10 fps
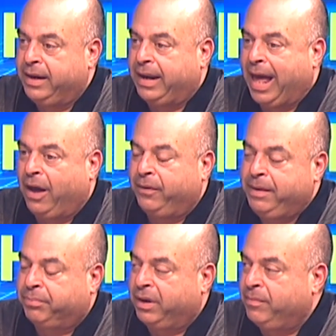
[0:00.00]
now he
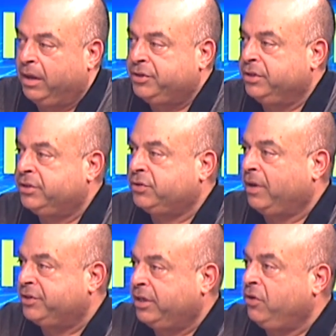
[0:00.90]
pretty much is
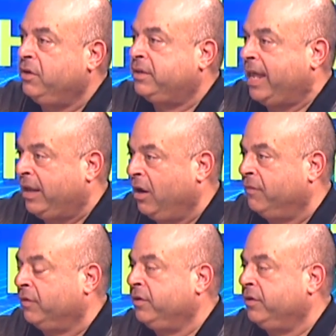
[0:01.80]
trusting you to take over.